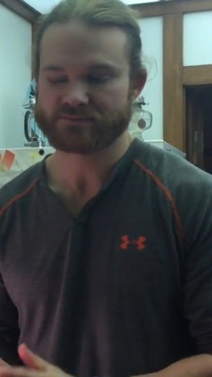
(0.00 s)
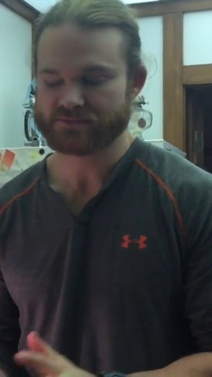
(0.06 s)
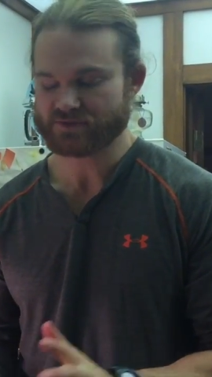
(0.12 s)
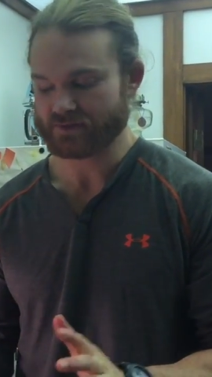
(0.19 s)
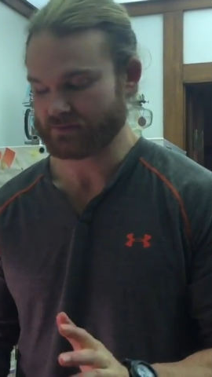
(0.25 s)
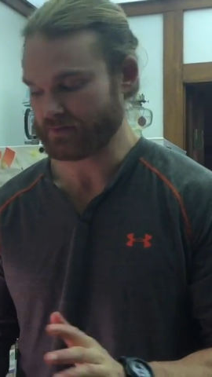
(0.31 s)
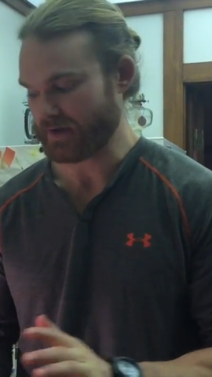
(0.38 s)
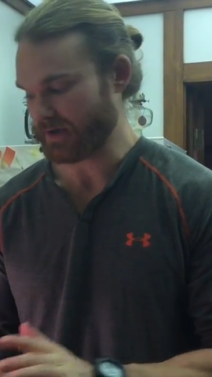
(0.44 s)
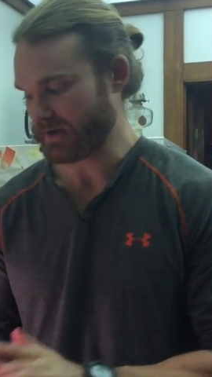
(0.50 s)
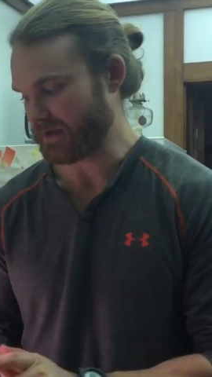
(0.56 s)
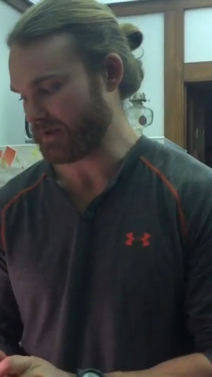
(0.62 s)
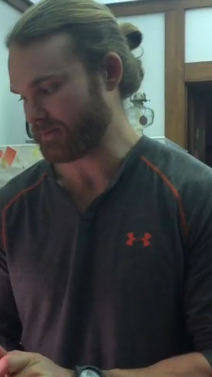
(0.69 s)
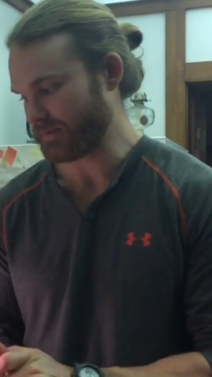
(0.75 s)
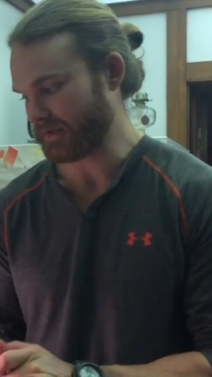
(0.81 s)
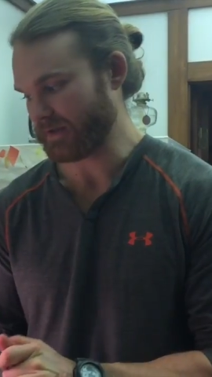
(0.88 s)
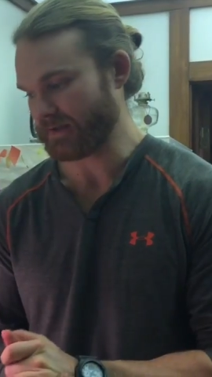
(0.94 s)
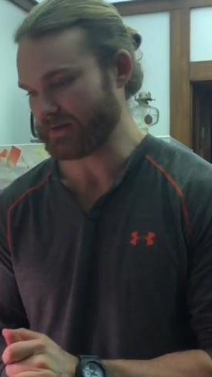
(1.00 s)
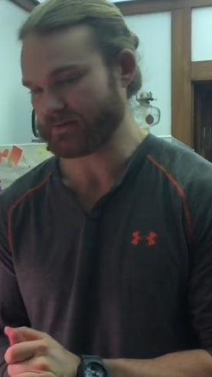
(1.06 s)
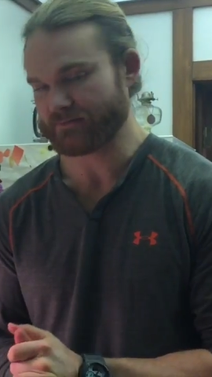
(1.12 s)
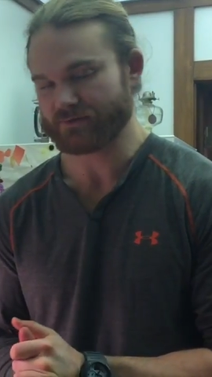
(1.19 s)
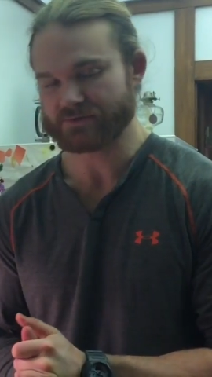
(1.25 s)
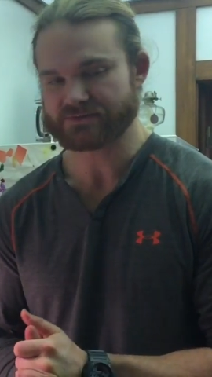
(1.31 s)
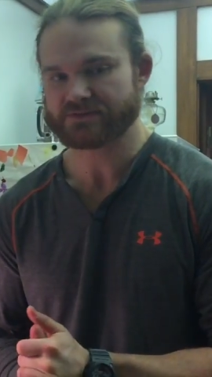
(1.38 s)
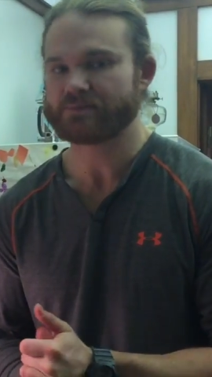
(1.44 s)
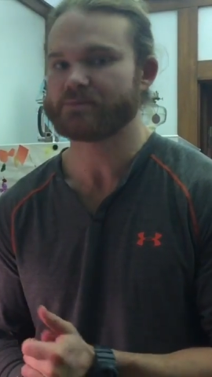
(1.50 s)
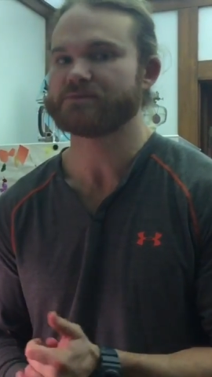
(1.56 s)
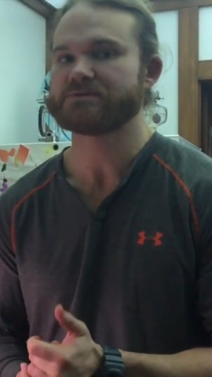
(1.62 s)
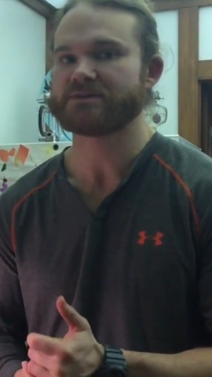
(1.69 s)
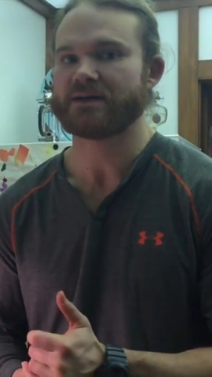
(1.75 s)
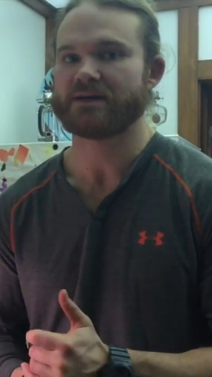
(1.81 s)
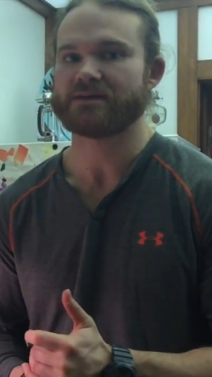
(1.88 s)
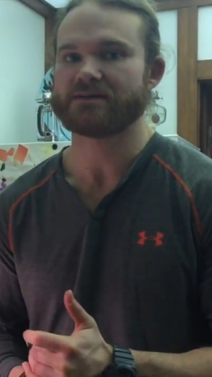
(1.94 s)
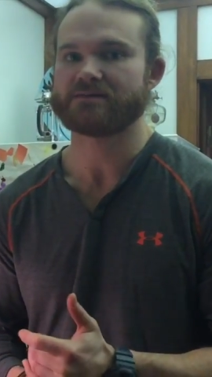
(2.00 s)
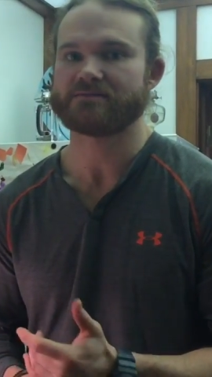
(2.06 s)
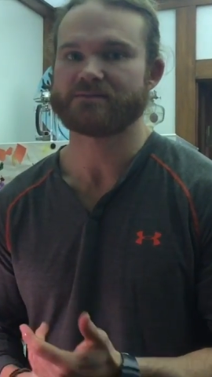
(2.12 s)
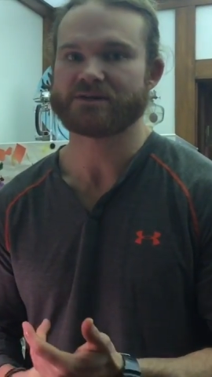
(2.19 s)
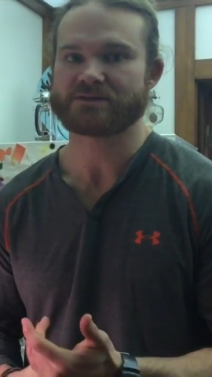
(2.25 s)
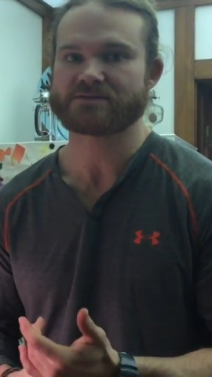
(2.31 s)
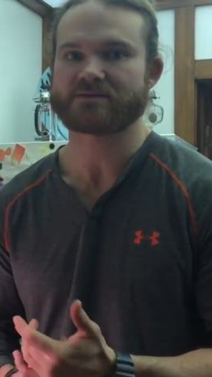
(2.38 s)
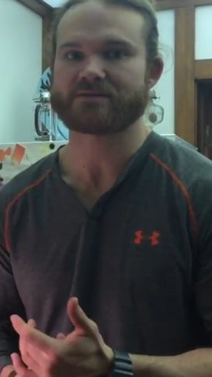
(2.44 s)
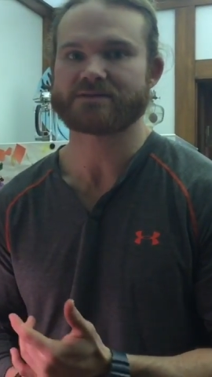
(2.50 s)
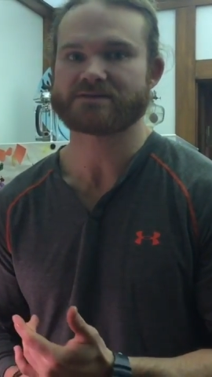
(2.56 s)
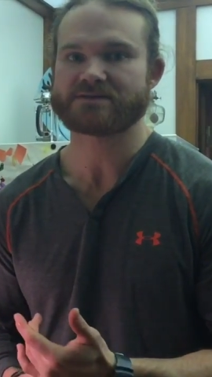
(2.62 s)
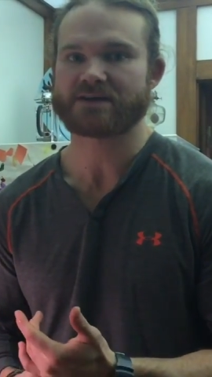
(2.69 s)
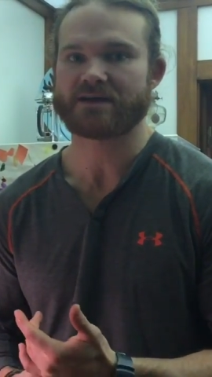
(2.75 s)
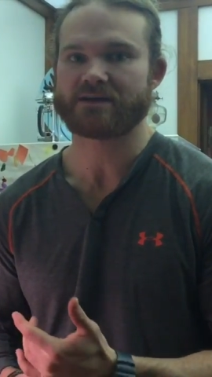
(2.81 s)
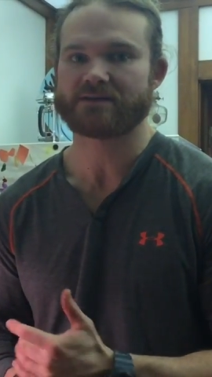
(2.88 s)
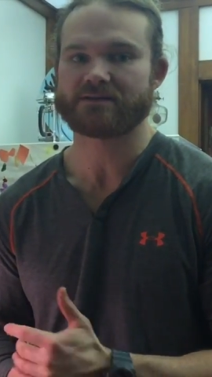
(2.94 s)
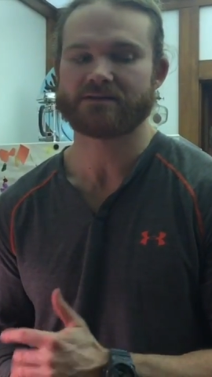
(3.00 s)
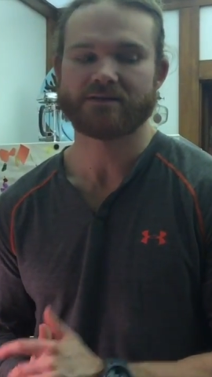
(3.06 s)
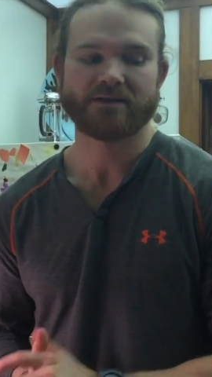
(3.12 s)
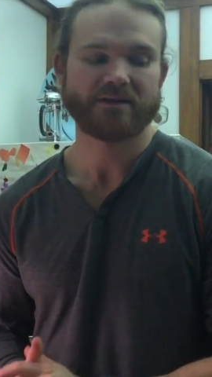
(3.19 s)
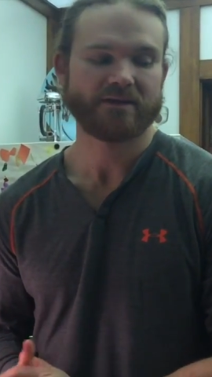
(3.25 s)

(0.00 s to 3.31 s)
So not complicated, real simple salad, mixed green salad.